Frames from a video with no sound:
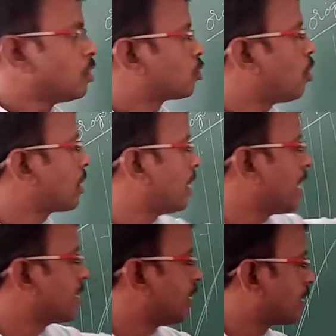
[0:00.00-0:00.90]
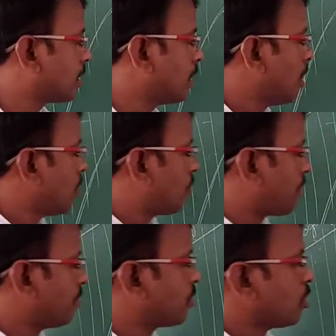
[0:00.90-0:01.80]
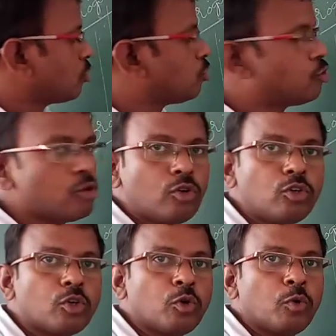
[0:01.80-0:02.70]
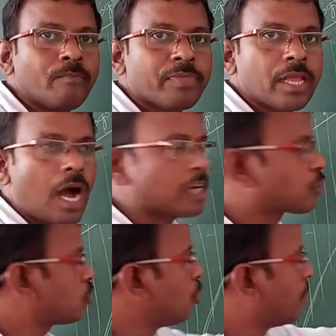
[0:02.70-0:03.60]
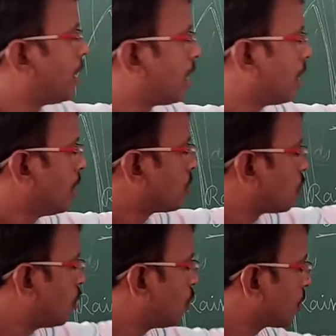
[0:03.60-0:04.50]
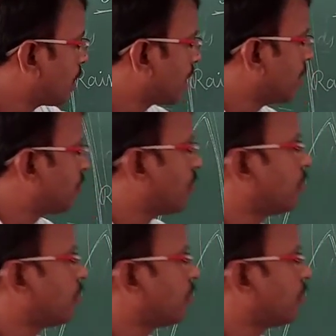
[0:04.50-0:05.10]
Total like that from June to October, total rainfall